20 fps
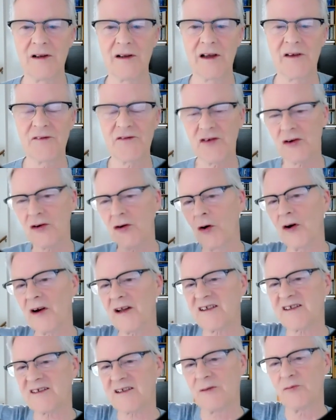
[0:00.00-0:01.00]
If your goal
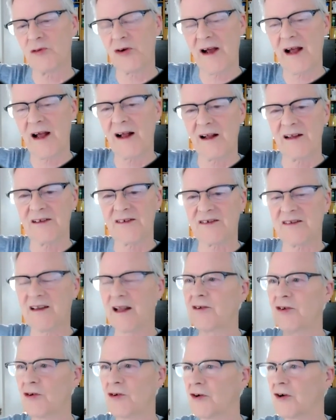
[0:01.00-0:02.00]
is somewhere else,
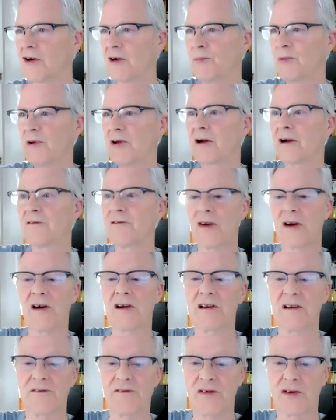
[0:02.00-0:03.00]
then you're going to be on a
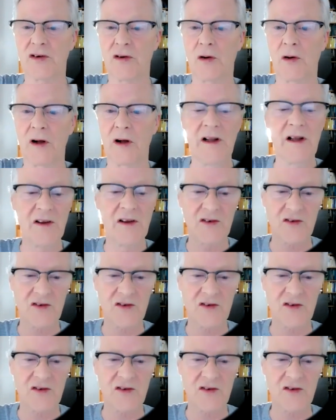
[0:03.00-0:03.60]
very different goal.